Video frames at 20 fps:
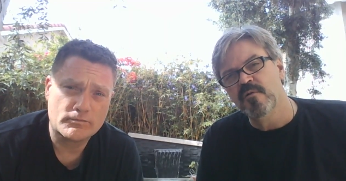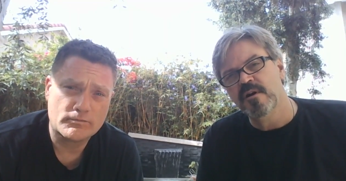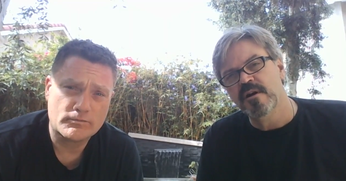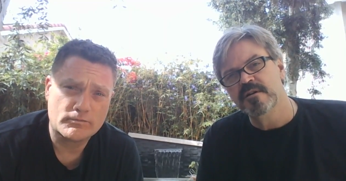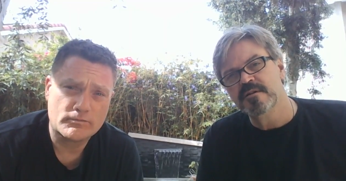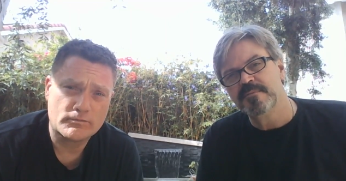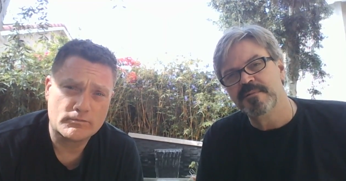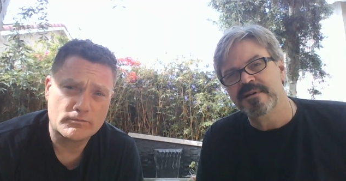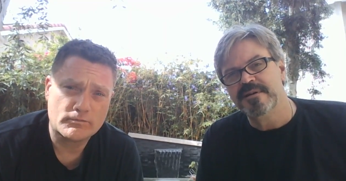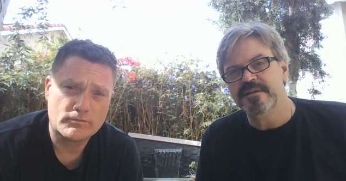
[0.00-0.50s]

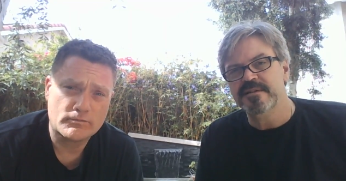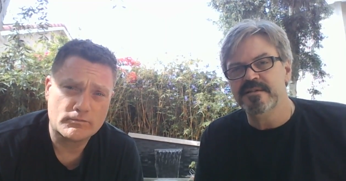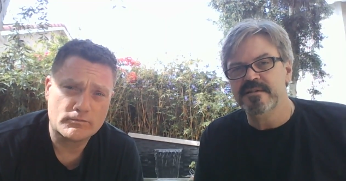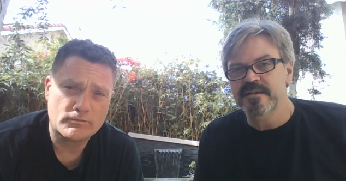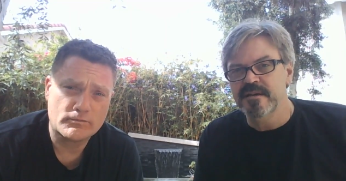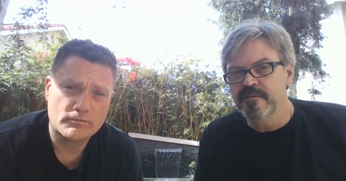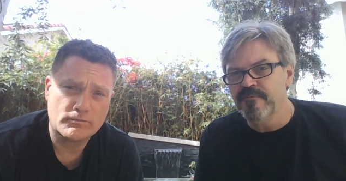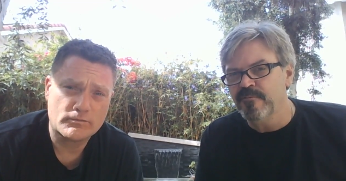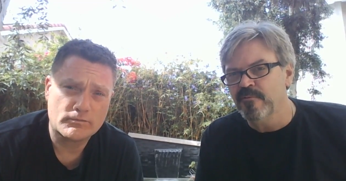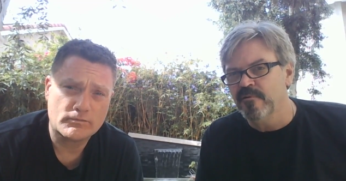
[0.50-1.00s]
Speaker 1: Watchmen,
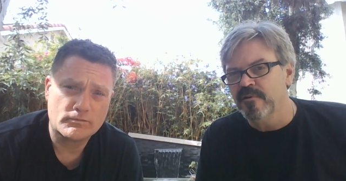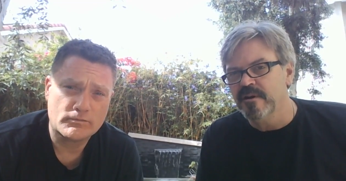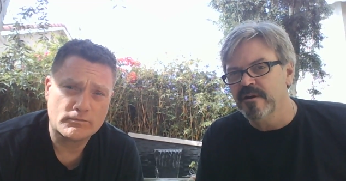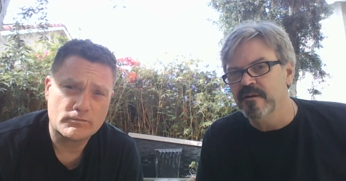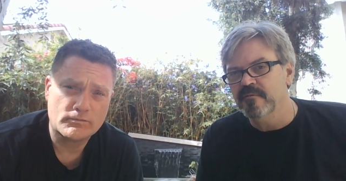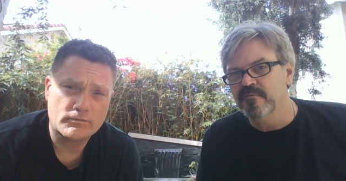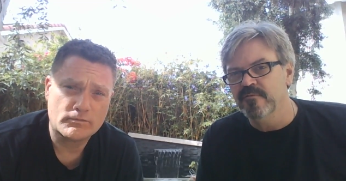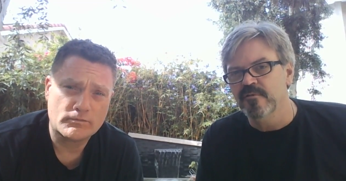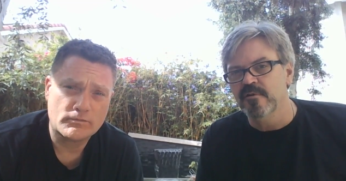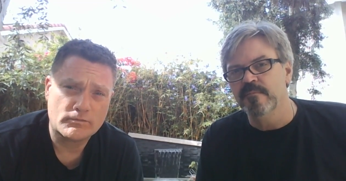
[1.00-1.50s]
differing
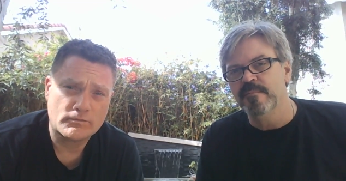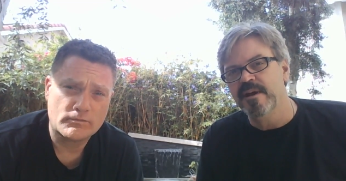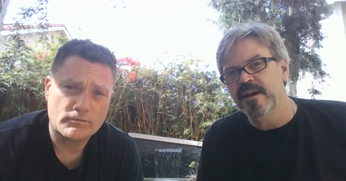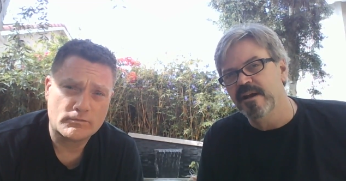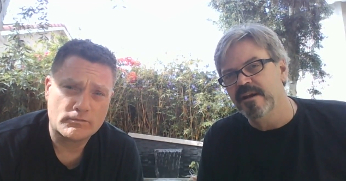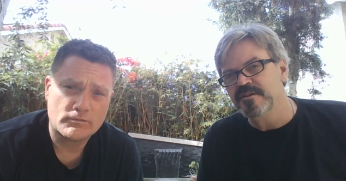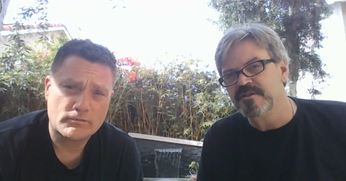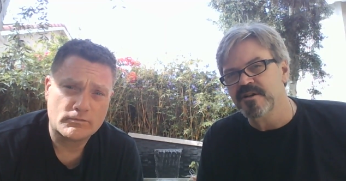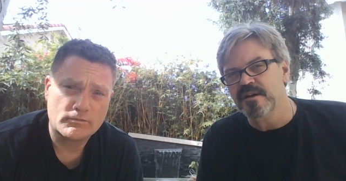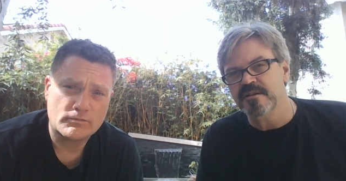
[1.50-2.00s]
from
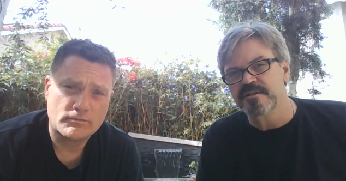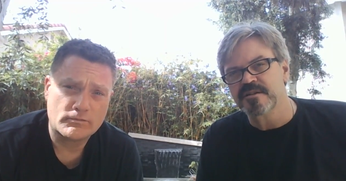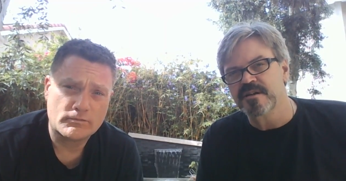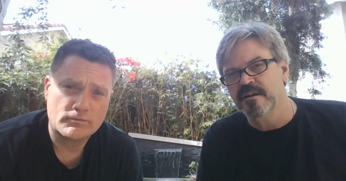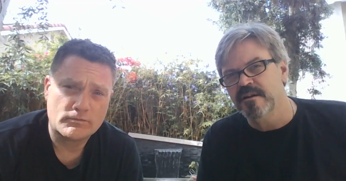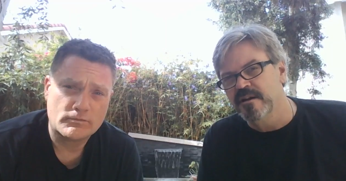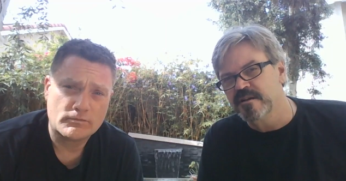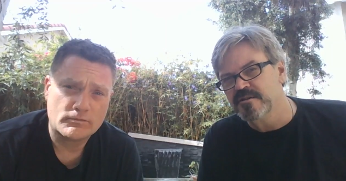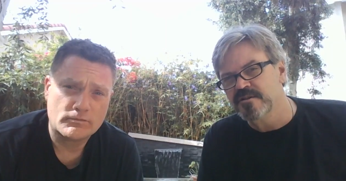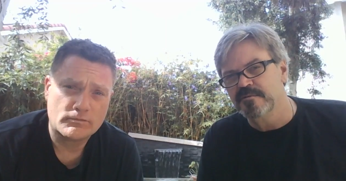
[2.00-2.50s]
HH
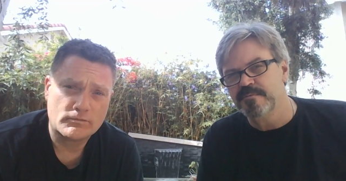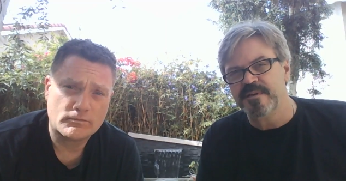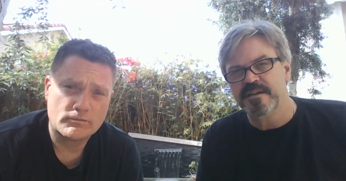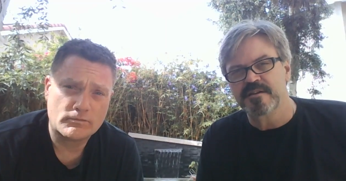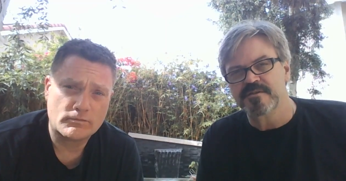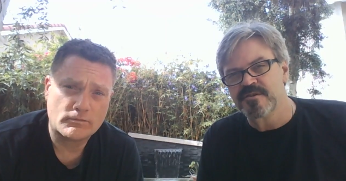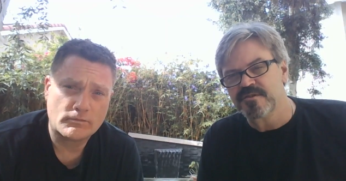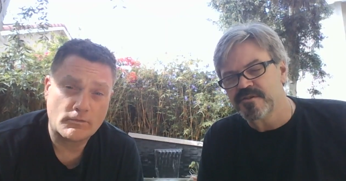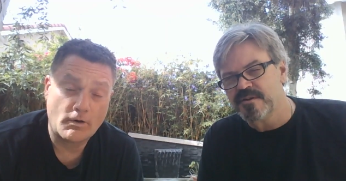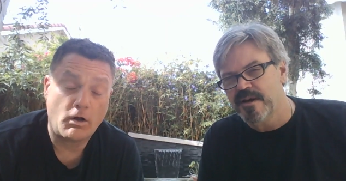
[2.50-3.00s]
Connections?
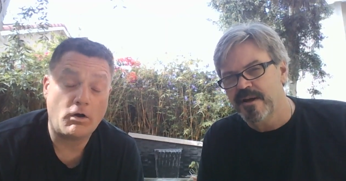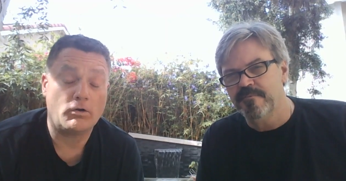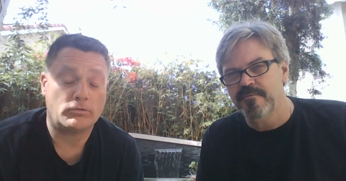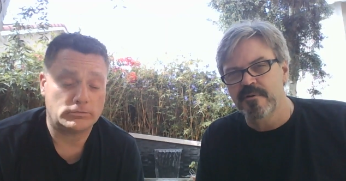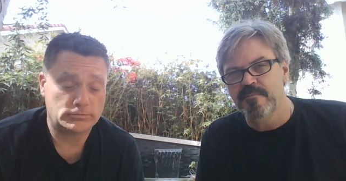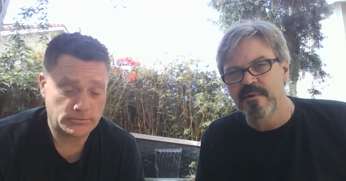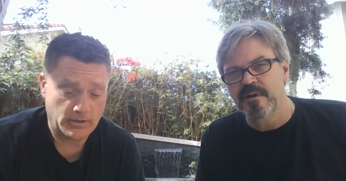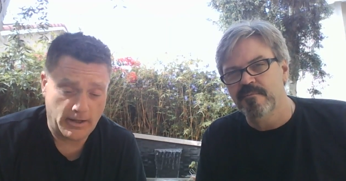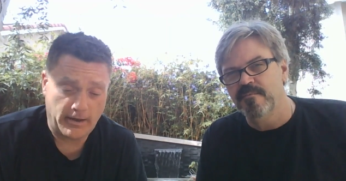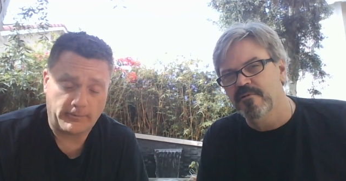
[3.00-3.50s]
Because as I oh,
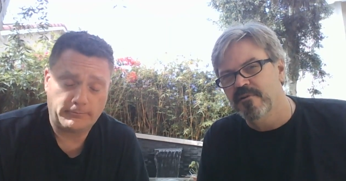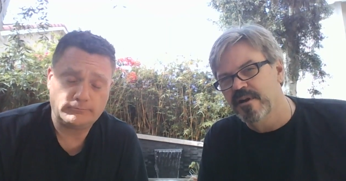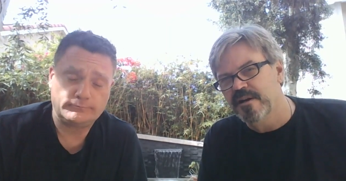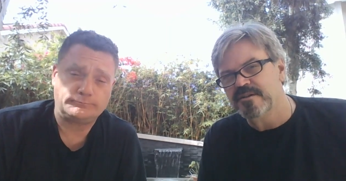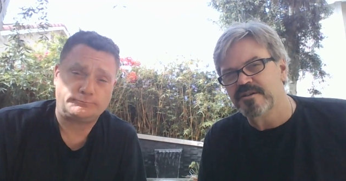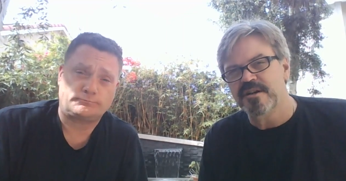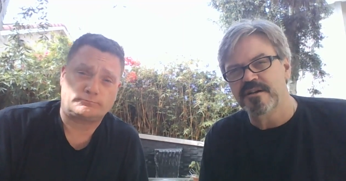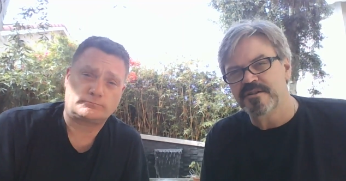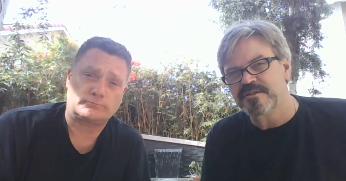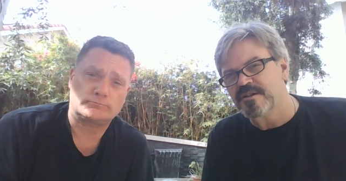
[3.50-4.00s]
remember
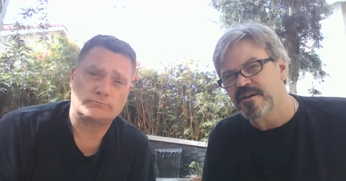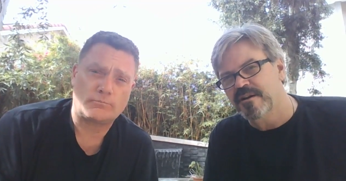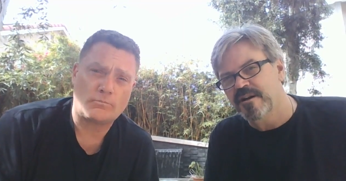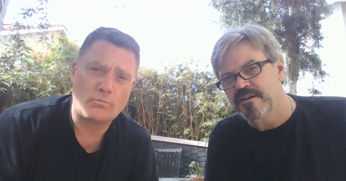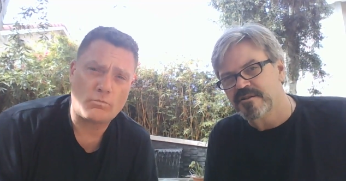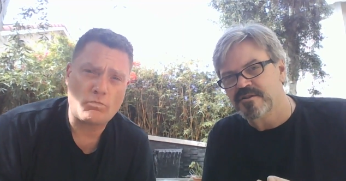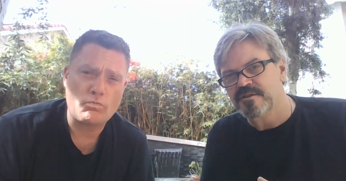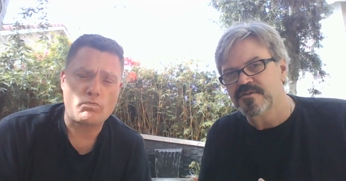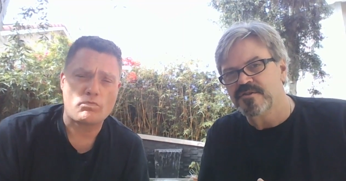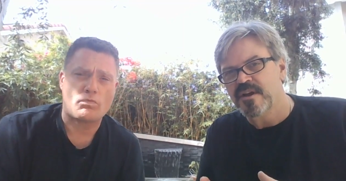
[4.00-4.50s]
HH
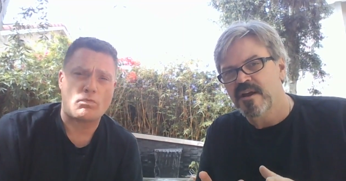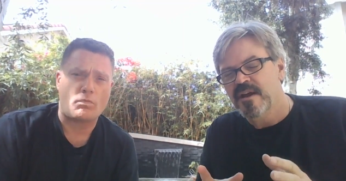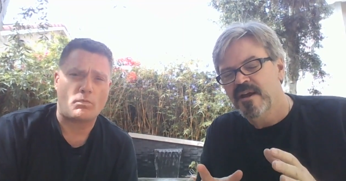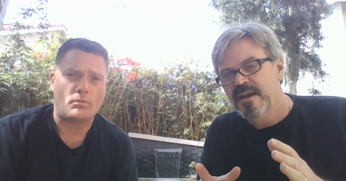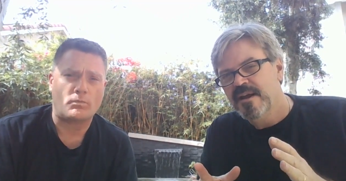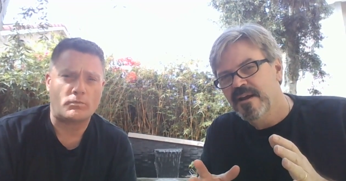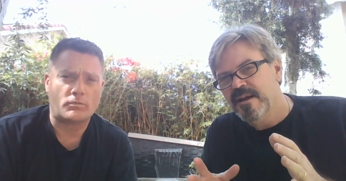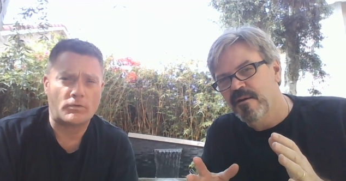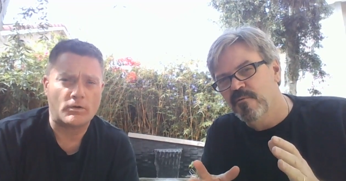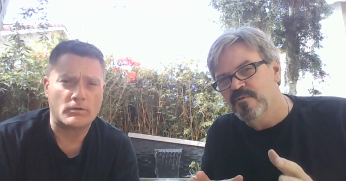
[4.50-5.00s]
Connections,
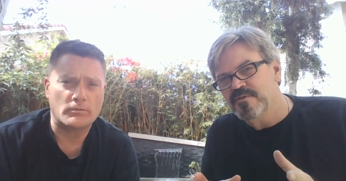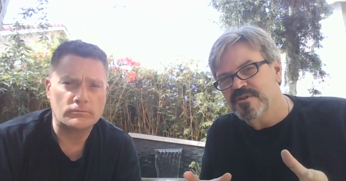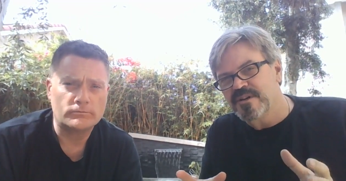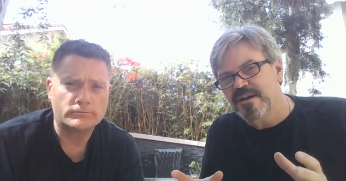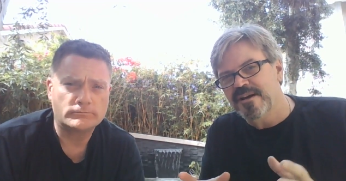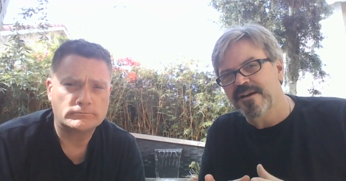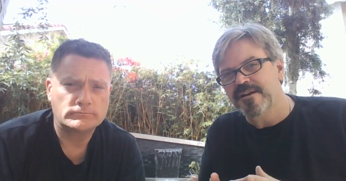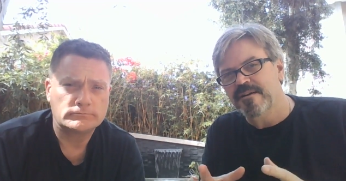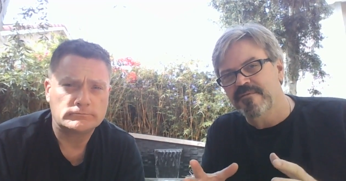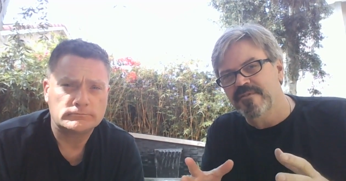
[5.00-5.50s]
it was
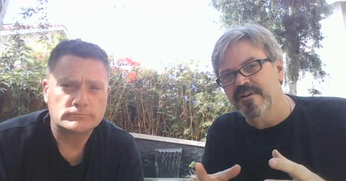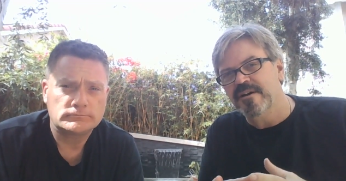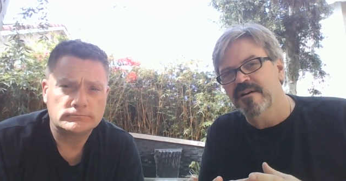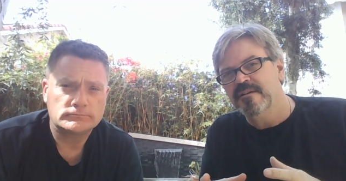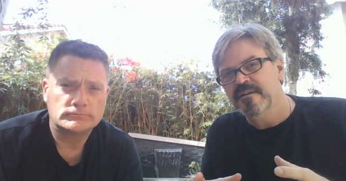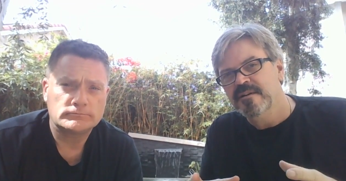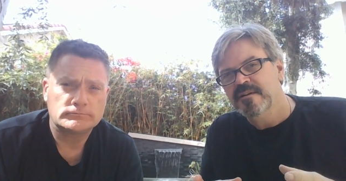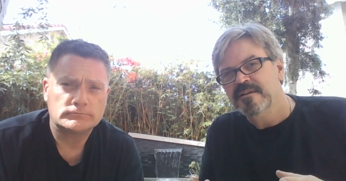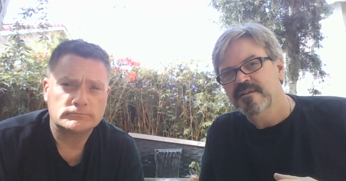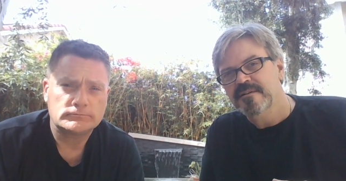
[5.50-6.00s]
kind of
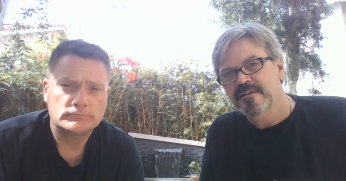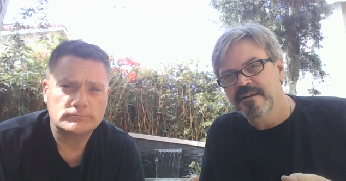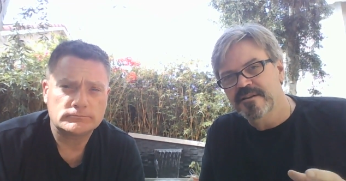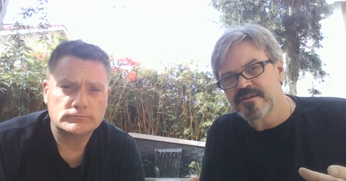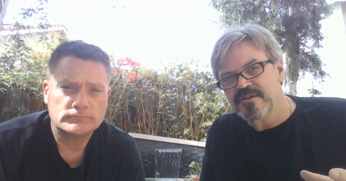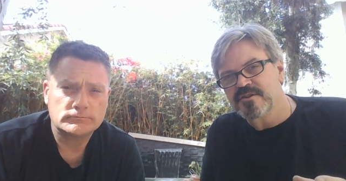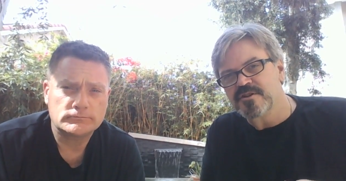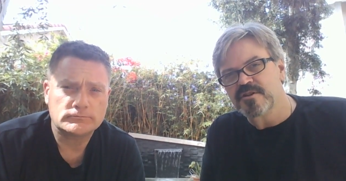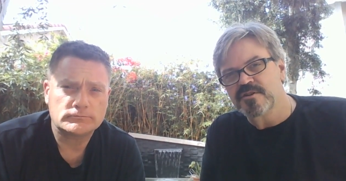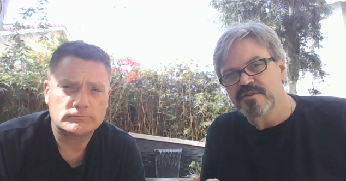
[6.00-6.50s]
a
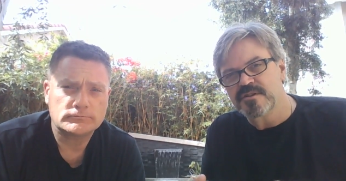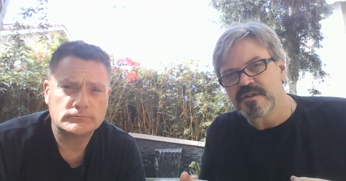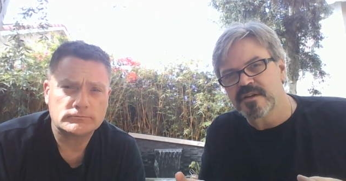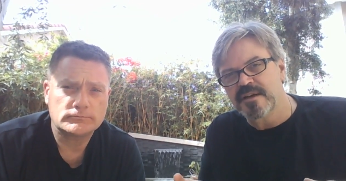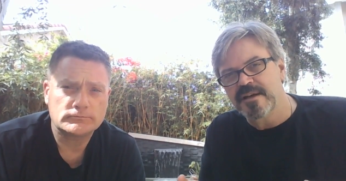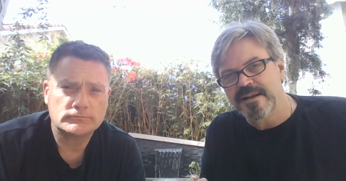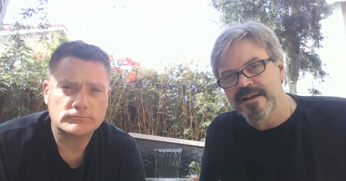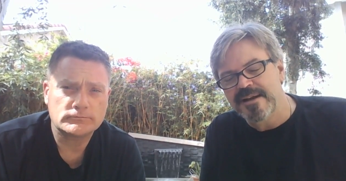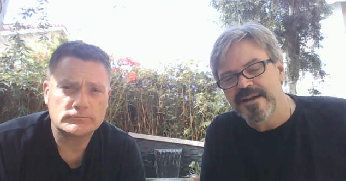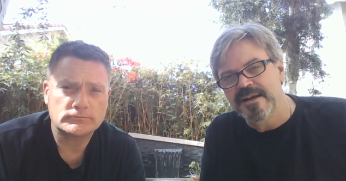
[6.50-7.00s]
let's just
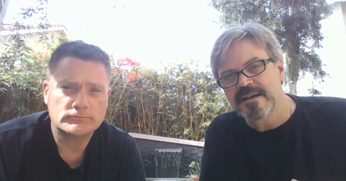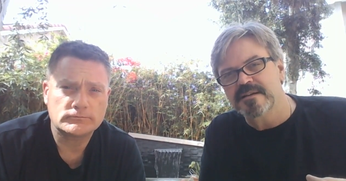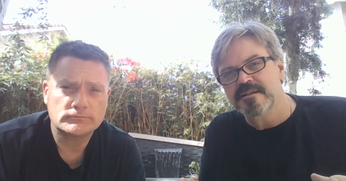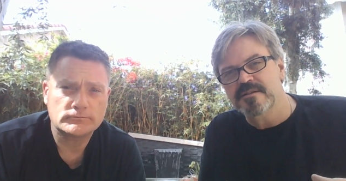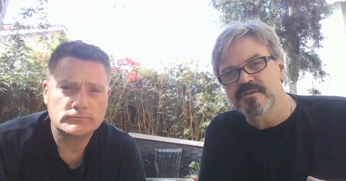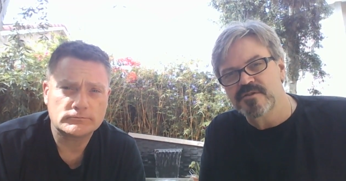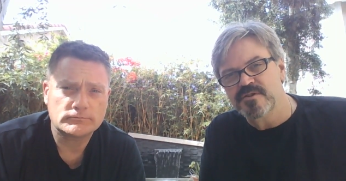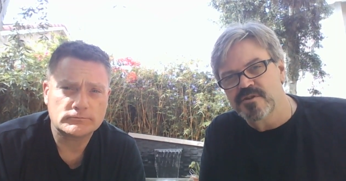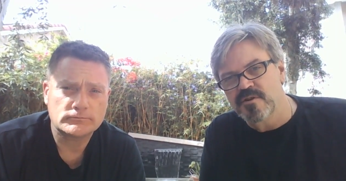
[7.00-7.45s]
connect and